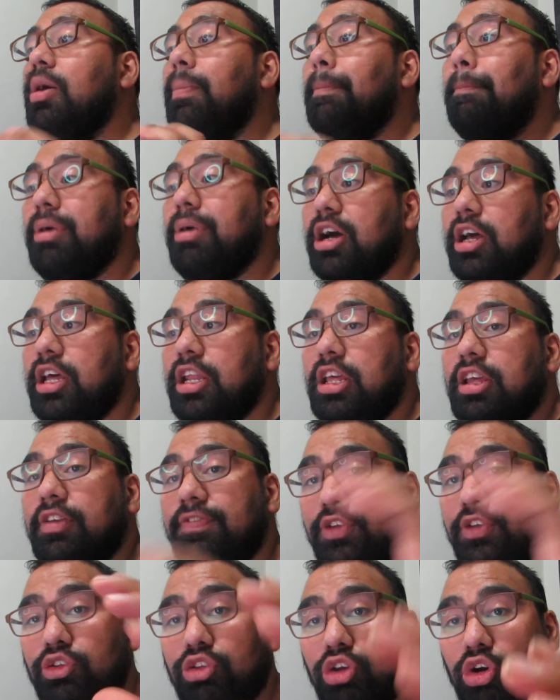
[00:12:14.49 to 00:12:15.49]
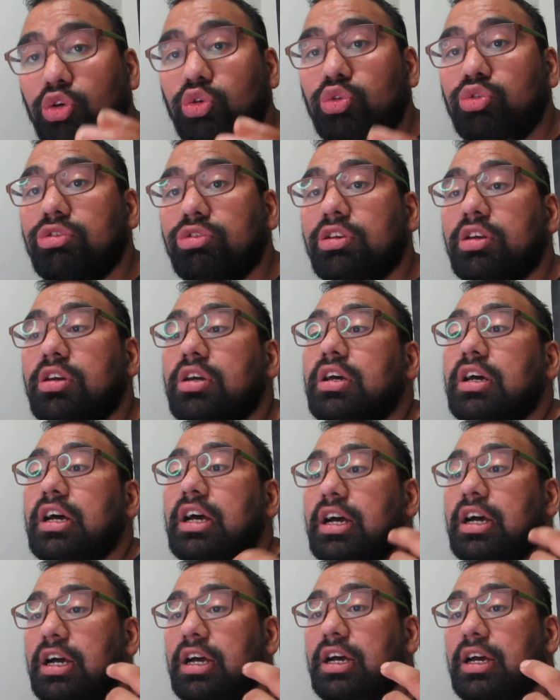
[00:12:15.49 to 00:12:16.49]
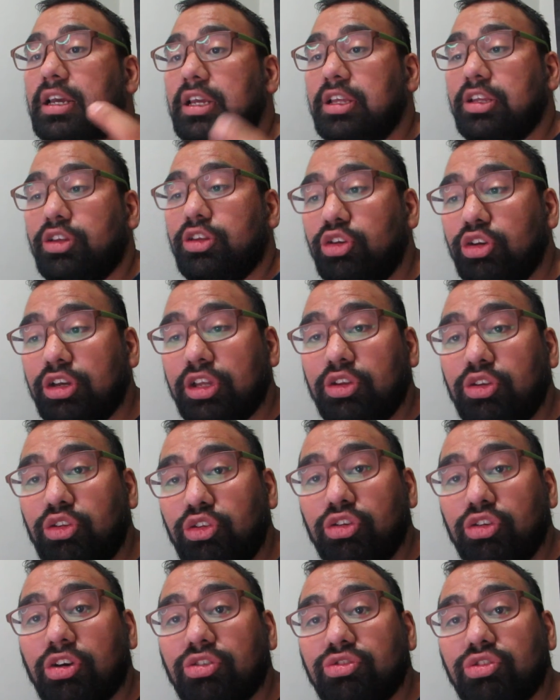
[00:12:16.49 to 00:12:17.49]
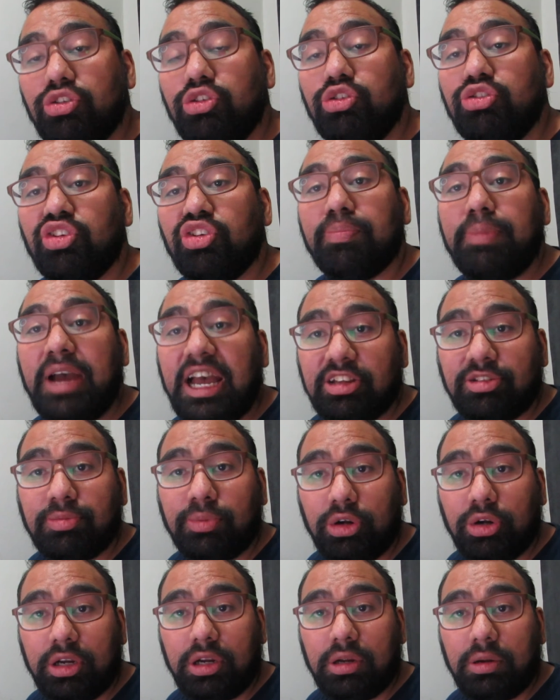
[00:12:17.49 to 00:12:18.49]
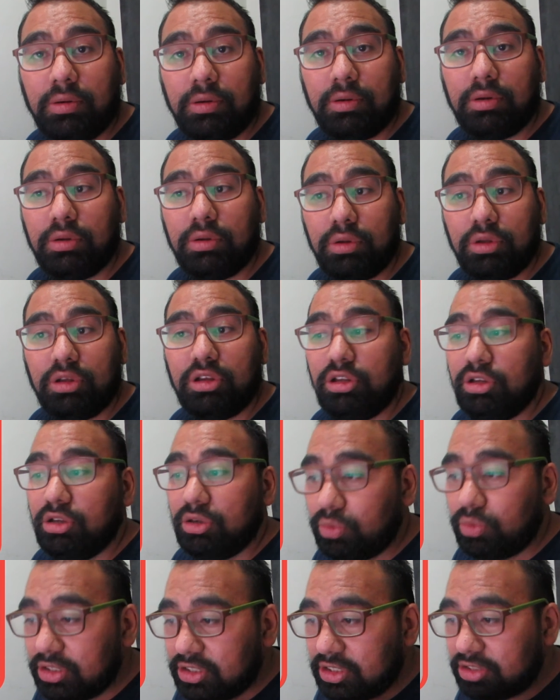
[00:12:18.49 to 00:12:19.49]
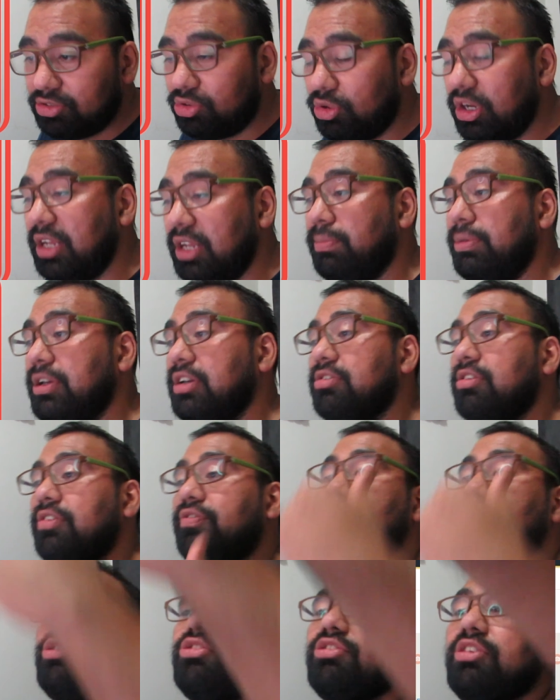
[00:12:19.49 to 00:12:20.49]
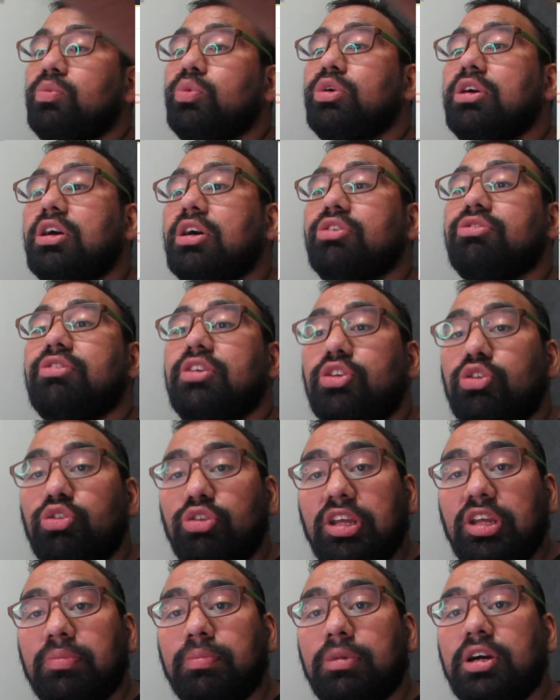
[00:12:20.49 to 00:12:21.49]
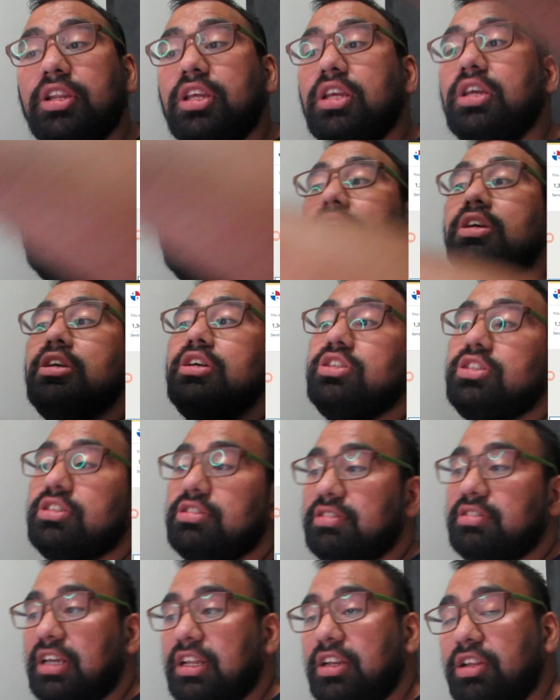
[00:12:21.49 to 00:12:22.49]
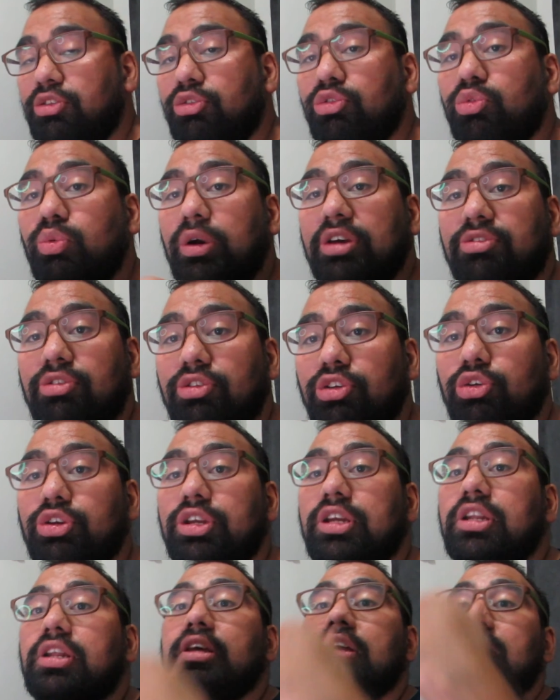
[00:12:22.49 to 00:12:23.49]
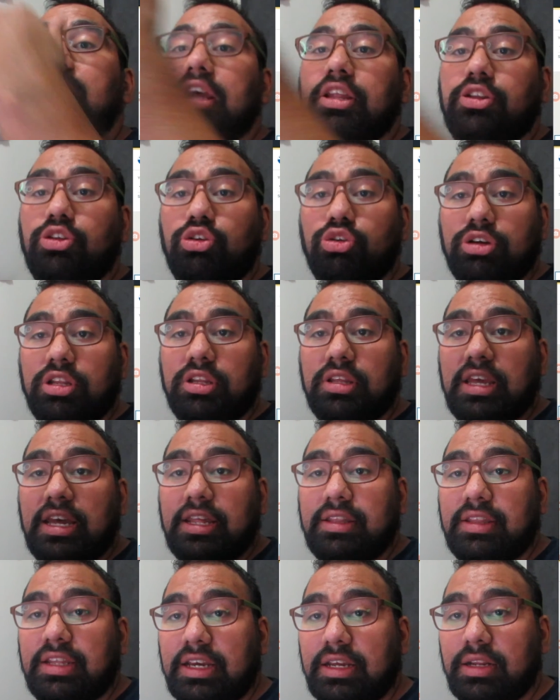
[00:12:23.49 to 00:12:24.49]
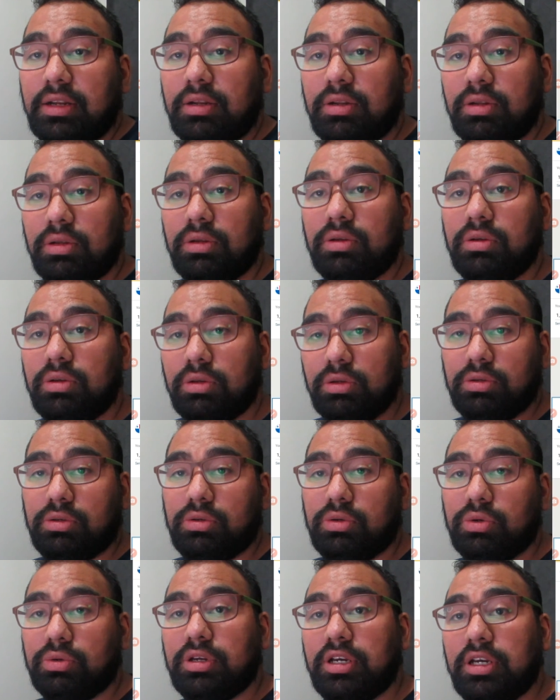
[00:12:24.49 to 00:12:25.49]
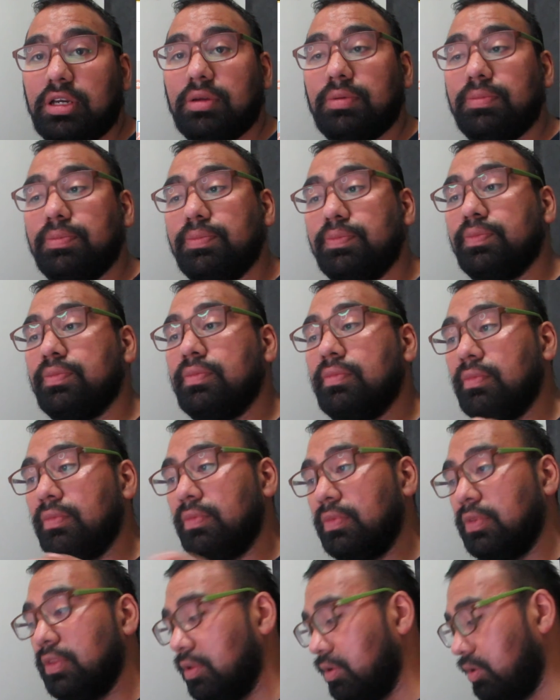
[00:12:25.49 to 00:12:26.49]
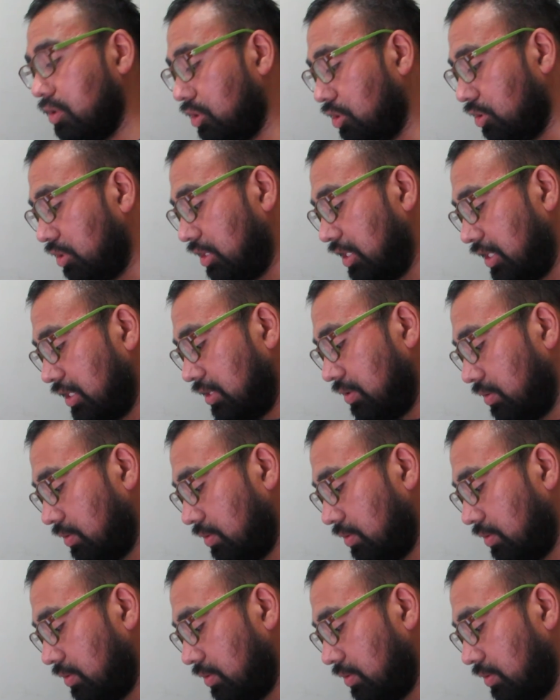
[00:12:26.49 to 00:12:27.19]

But if you don't, you could also use your passport, which is great because if you're somewhere else and you need money, just send it through Western Union and you could get that. Okay. Alrighty.